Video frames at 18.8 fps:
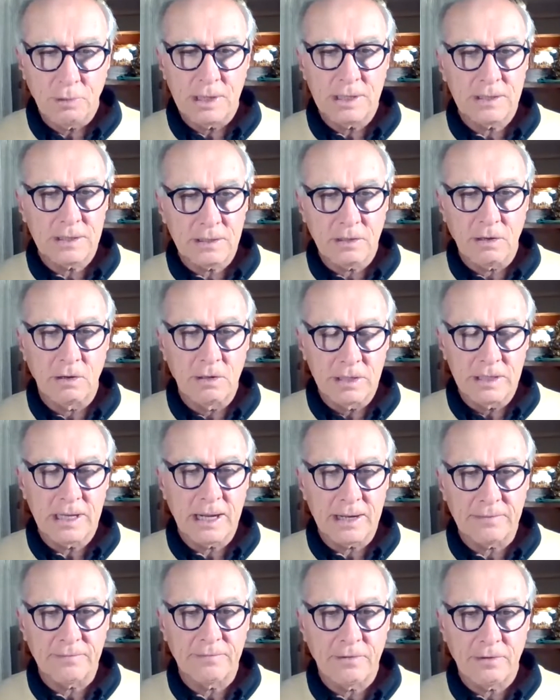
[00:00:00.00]
West
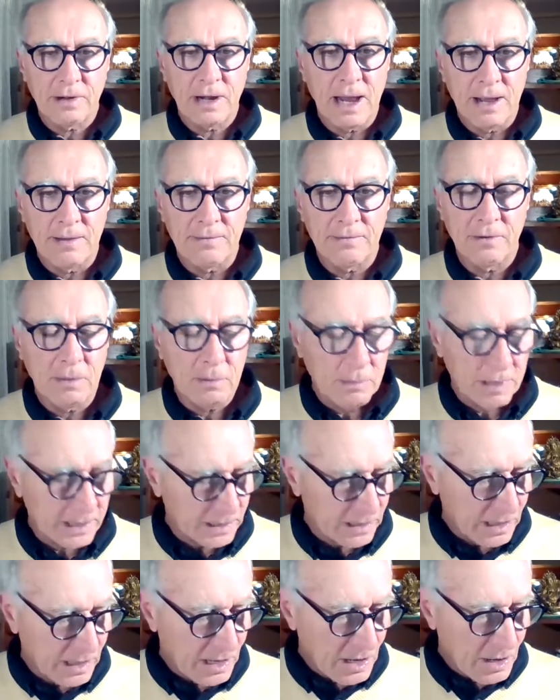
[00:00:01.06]
contact from the West,
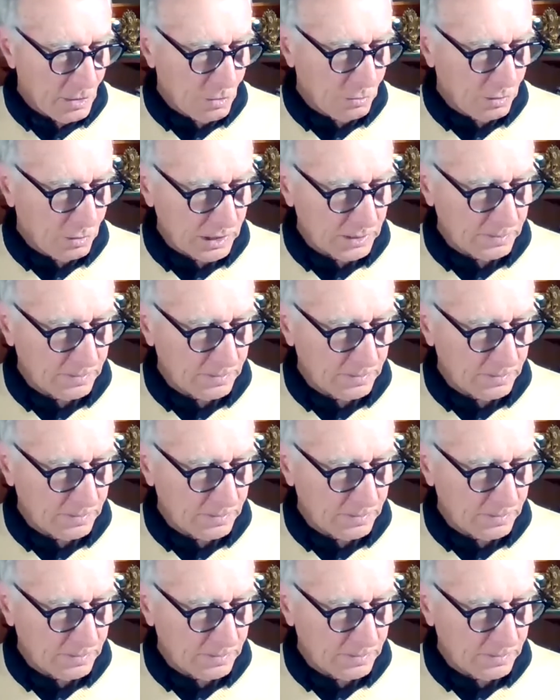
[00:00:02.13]
was